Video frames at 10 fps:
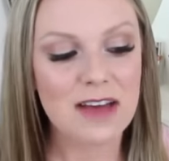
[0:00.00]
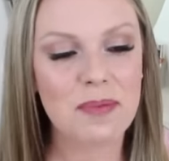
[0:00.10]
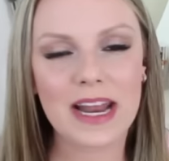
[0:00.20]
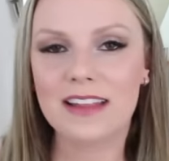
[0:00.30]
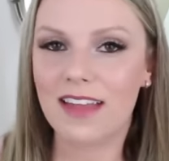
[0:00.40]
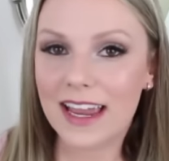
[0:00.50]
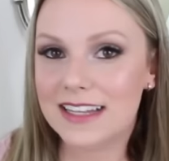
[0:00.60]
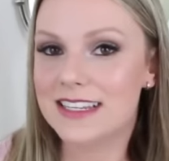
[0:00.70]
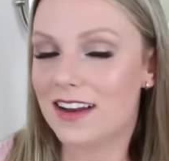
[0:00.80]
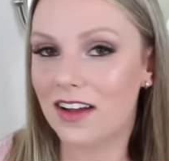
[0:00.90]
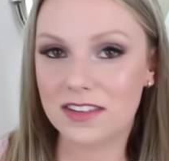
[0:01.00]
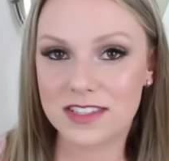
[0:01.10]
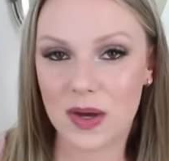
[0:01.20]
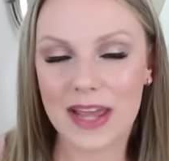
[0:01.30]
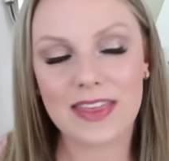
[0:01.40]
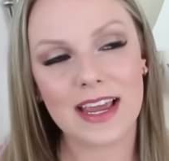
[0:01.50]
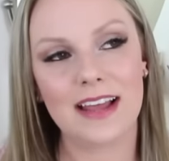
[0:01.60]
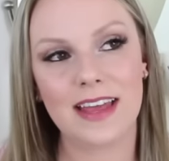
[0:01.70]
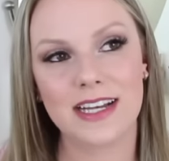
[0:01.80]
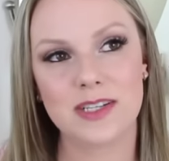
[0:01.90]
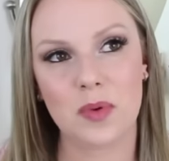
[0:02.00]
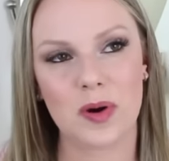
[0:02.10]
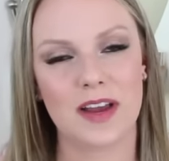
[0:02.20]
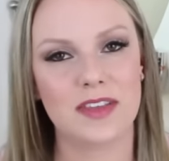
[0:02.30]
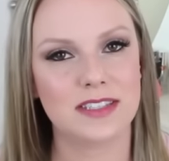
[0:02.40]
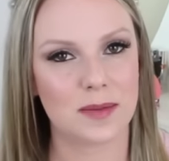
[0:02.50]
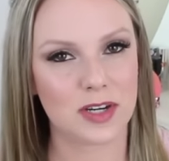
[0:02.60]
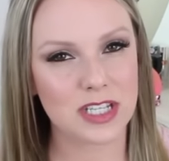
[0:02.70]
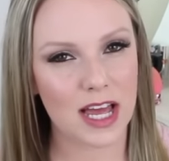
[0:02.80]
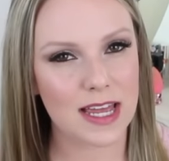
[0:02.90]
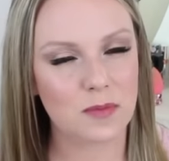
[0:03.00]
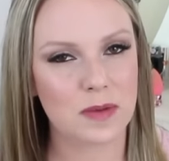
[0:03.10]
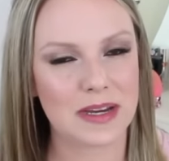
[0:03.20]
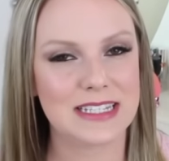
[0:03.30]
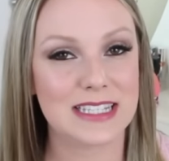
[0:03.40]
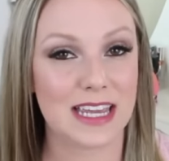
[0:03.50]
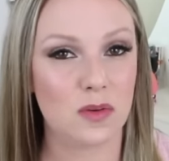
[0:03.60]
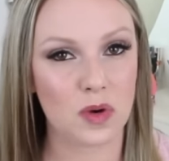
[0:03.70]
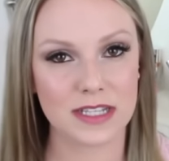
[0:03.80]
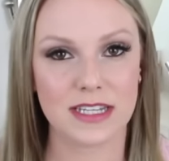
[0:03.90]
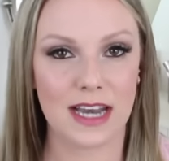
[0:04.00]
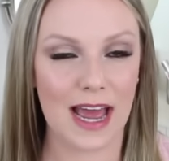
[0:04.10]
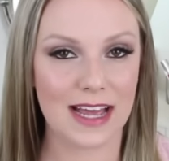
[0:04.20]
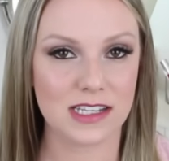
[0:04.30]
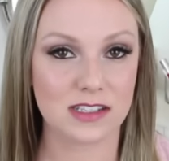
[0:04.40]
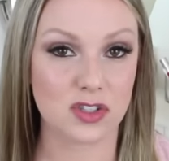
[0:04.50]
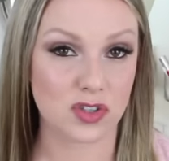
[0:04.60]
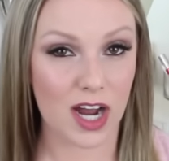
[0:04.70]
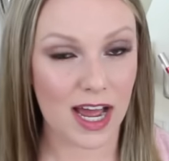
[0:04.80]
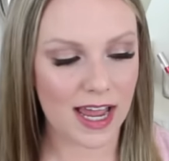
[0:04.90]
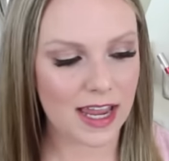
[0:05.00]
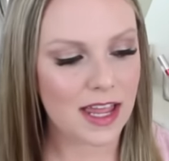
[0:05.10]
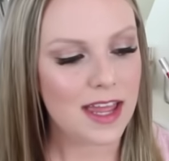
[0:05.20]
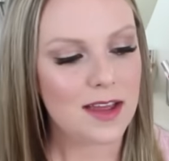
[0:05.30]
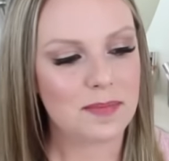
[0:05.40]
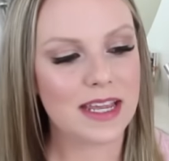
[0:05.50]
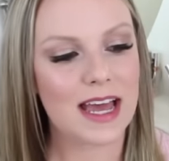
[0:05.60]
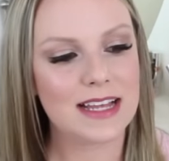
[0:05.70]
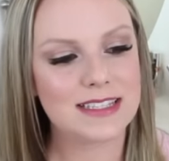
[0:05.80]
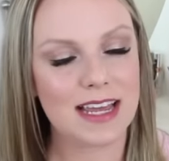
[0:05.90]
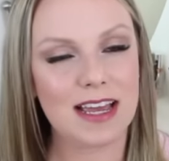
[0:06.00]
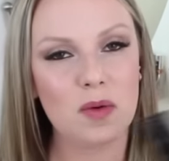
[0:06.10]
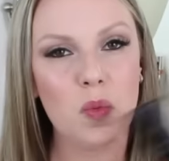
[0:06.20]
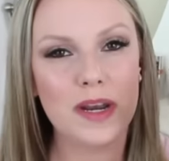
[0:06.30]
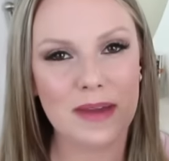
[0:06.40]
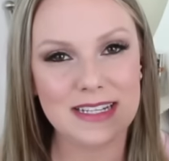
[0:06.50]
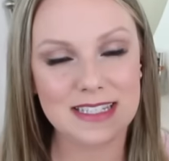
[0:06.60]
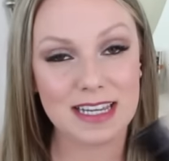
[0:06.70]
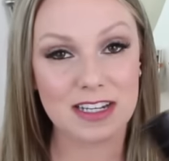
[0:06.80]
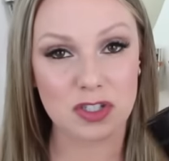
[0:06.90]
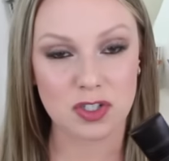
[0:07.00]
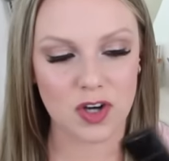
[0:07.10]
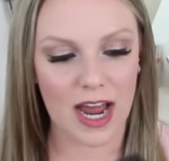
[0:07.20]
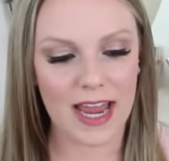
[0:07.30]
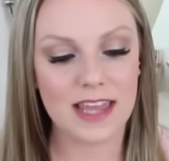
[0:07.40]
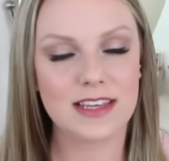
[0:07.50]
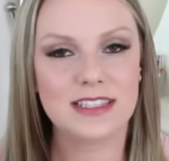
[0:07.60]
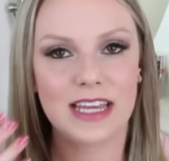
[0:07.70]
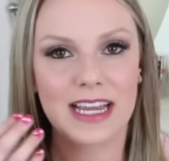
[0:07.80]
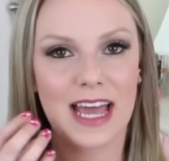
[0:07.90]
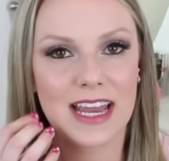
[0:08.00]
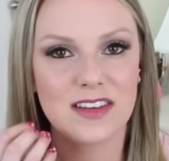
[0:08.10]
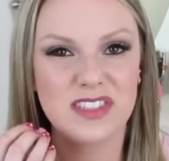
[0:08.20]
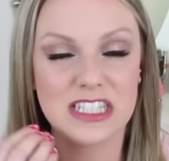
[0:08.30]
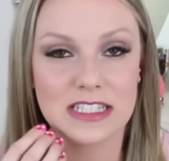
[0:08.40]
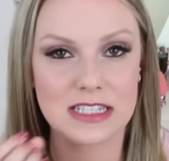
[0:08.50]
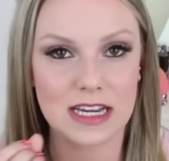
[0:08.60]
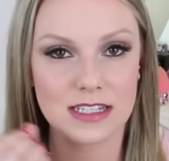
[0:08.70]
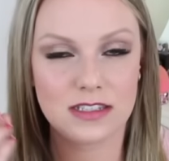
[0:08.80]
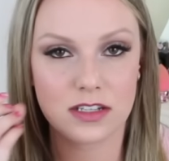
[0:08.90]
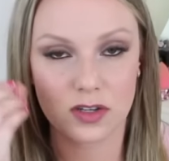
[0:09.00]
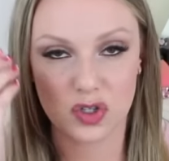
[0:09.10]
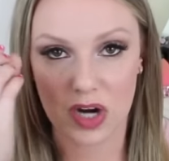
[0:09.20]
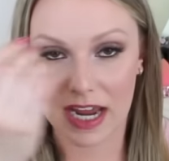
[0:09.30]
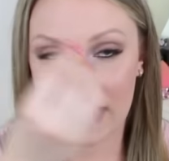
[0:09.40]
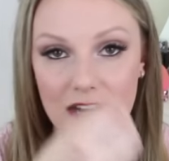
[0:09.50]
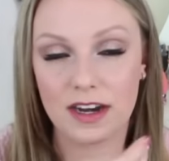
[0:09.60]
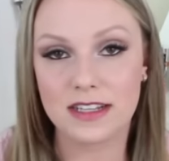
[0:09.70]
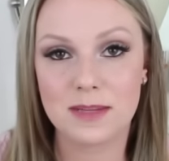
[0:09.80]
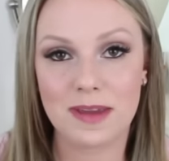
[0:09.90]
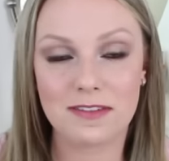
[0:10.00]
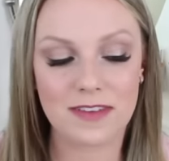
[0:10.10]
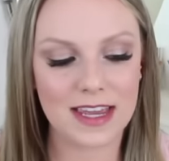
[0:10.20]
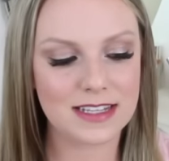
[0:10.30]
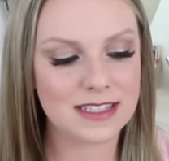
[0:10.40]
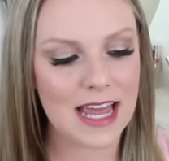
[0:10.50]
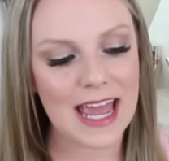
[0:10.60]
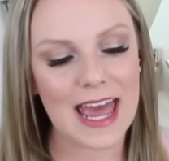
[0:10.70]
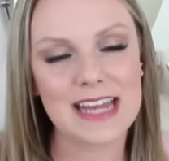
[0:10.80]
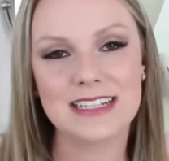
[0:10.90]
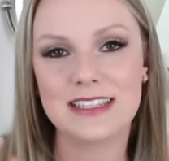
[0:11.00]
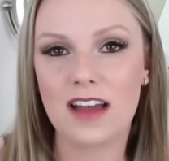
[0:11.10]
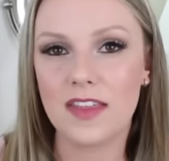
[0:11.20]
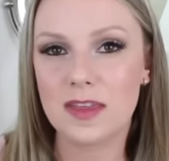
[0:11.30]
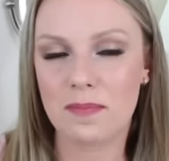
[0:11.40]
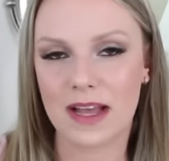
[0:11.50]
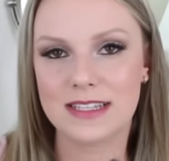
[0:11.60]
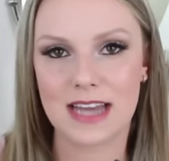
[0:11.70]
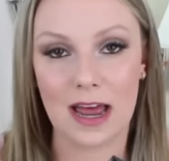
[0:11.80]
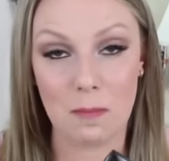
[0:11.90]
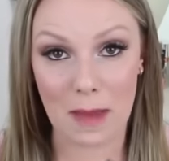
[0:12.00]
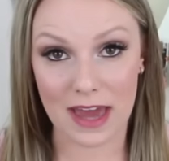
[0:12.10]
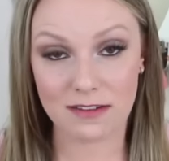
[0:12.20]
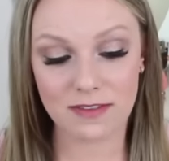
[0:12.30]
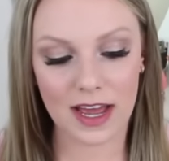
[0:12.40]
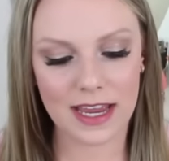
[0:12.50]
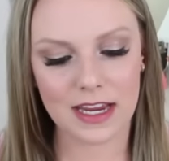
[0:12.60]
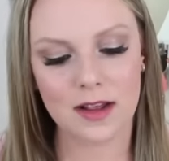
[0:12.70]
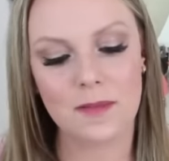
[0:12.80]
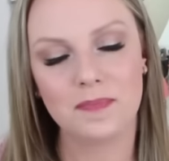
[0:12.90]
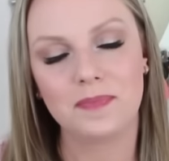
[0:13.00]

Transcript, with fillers: but I liked it also. I think I liked it more in the summertime when my skin wasn't as dry, because when my skin is dry, this like kind of sticks to the dry areas of my face, and it's not the best at mattifying,